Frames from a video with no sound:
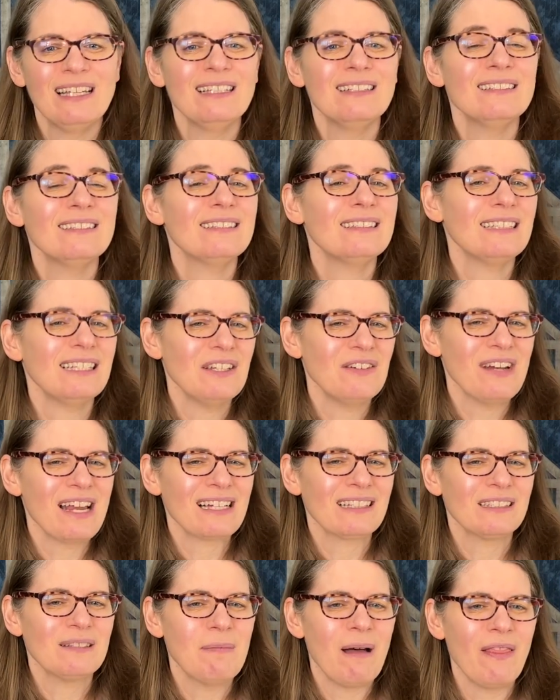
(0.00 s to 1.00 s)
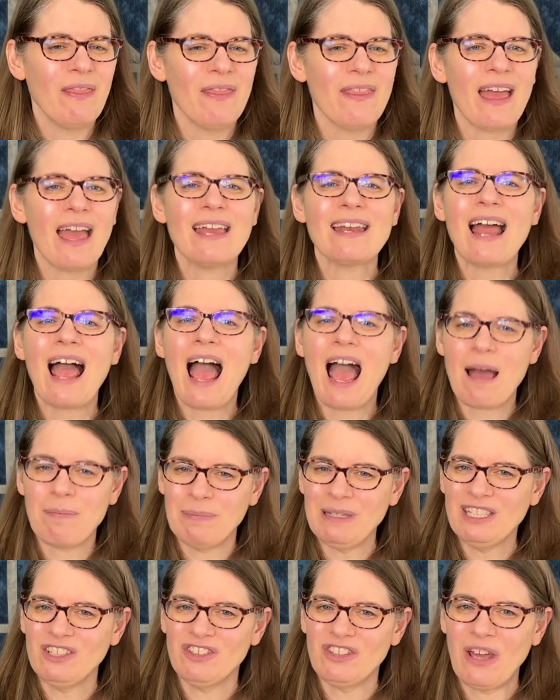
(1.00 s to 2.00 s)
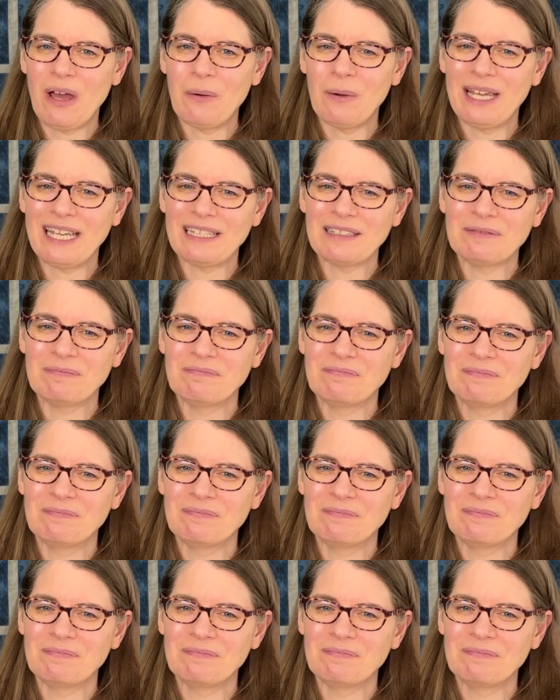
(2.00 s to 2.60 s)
See you next month and happy sewing.